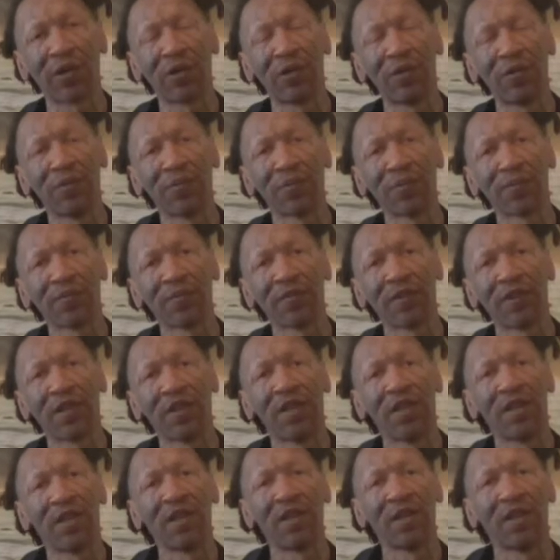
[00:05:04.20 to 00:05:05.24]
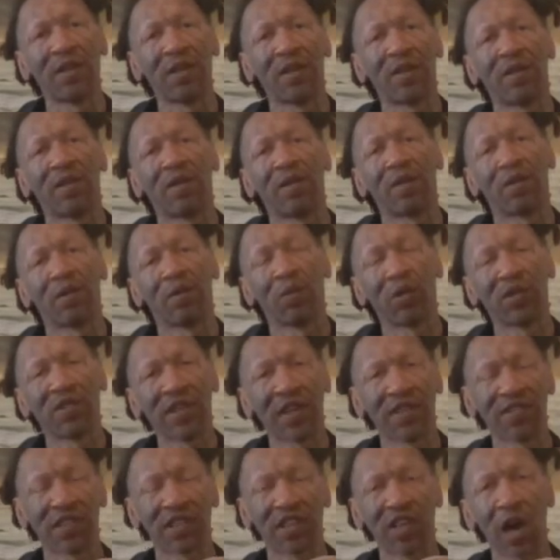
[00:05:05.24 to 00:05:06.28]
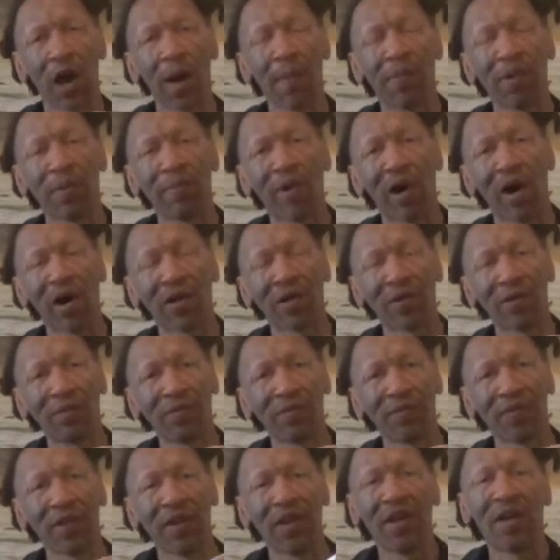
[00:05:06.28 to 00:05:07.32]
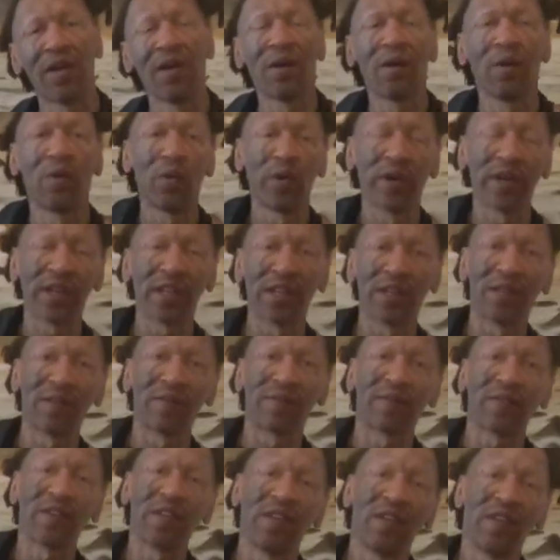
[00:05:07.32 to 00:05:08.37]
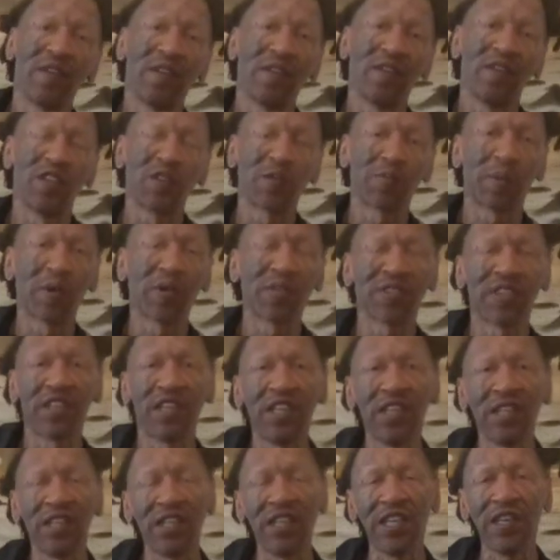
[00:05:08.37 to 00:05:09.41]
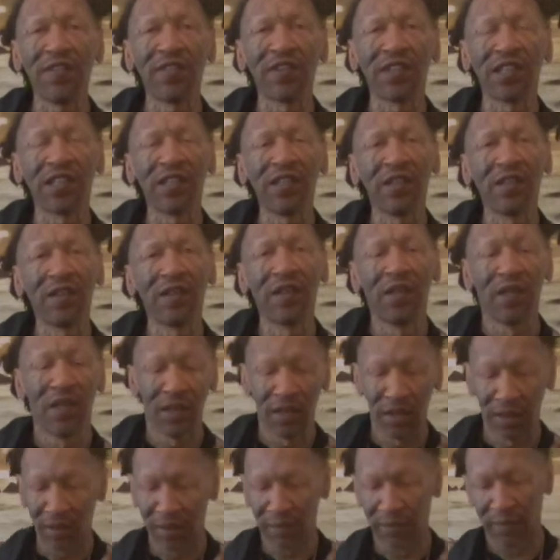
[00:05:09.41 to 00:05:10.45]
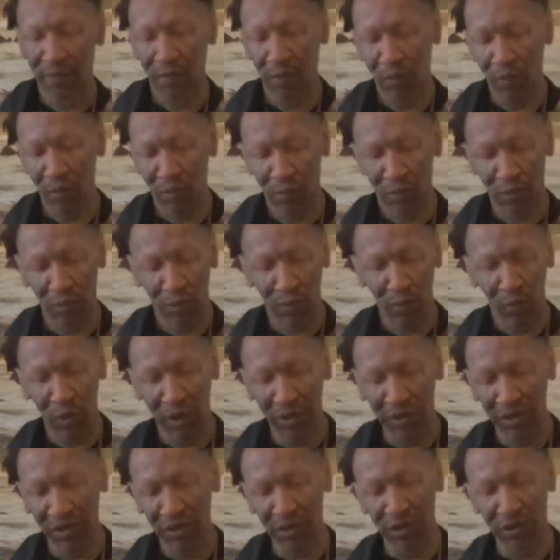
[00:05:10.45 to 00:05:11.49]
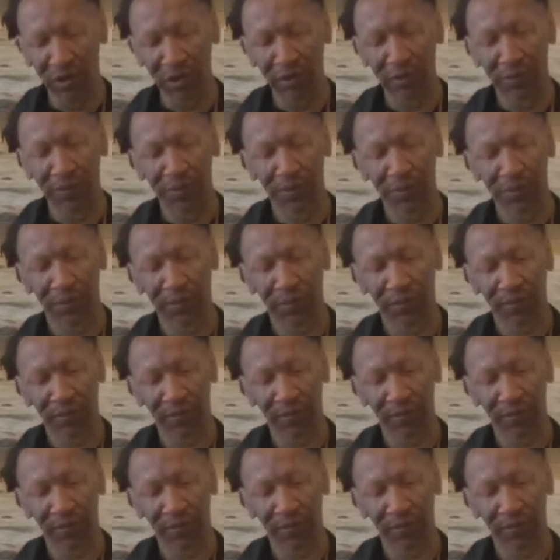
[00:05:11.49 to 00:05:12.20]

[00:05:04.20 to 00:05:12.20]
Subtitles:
kettle, which has a copper bottom where it can disperse the heat evenly, whether you're